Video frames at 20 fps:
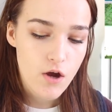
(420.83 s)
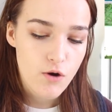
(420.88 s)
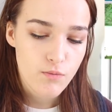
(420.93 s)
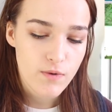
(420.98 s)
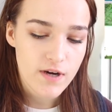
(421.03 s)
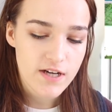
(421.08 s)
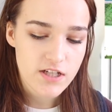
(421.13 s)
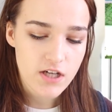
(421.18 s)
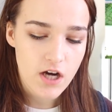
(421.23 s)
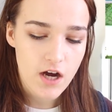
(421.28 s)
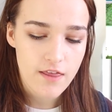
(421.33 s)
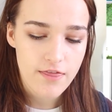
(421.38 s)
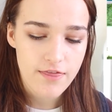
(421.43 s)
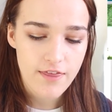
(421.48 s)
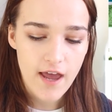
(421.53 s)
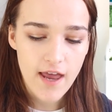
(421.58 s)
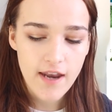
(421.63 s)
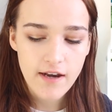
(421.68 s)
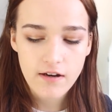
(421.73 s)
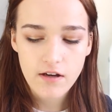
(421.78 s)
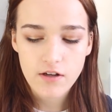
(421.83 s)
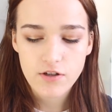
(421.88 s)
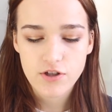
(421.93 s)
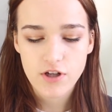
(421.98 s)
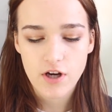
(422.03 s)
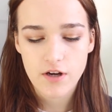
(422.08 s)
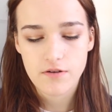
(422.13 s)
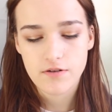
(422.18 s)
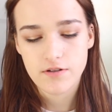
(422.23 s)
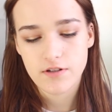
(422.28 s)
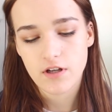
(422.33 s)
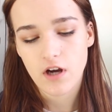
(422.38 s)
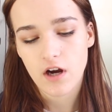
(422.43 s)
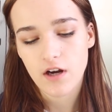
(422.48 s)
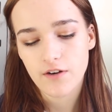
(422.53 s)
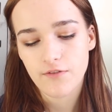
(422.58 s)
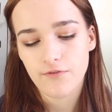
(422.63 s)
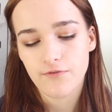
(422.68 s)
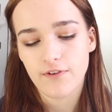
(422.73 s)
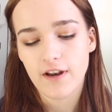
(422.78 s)
which I then chose to
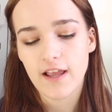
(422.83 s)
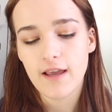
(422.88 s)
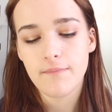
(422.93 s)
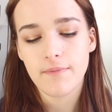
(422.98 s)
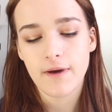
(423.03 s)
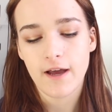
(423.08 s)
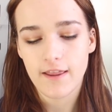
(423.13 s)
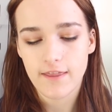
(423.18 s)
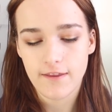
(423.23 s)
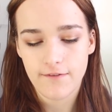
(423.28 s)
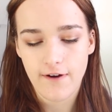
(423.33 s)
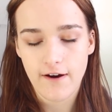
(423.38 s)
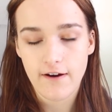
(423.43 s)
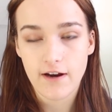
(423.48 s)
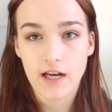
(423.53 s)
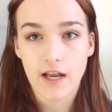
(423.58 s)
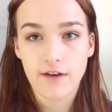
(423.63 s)
kind of flip at the very